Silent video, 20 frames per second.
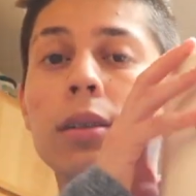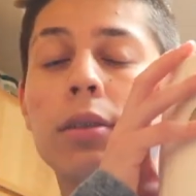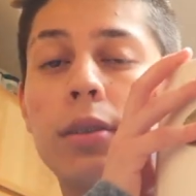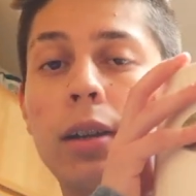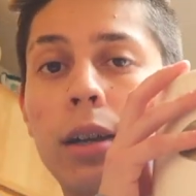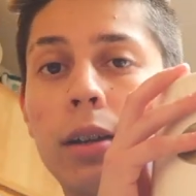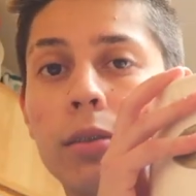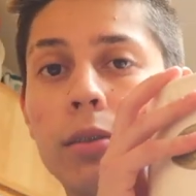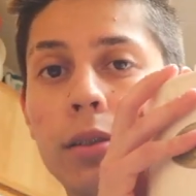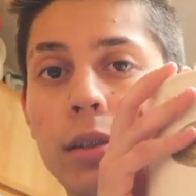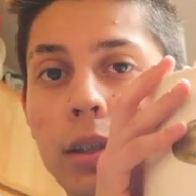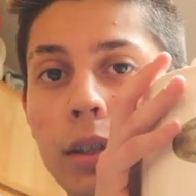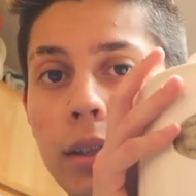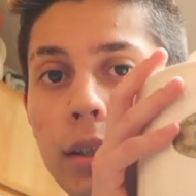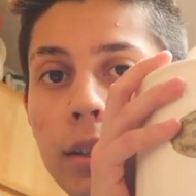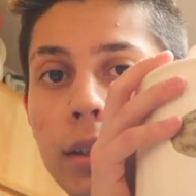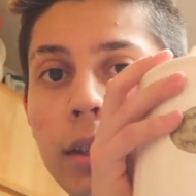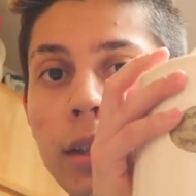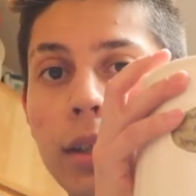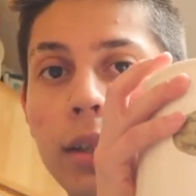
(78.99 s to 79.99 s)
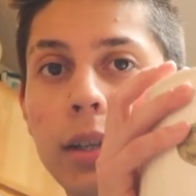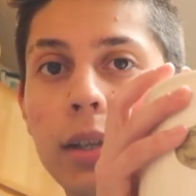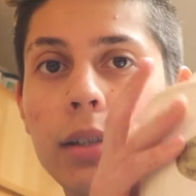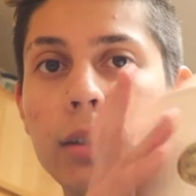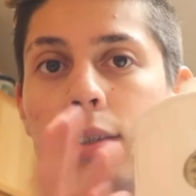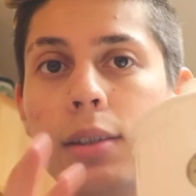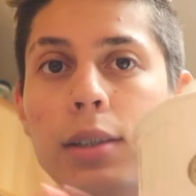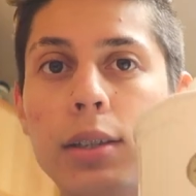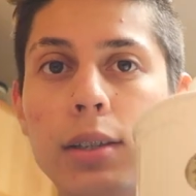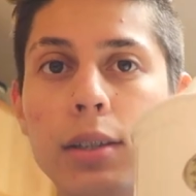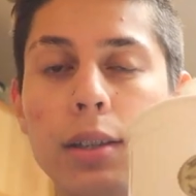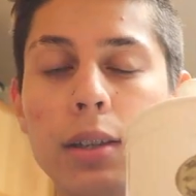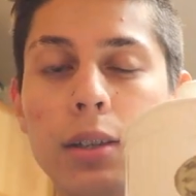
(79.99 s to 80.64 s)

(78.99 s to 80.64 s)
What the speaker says: grounds into this thing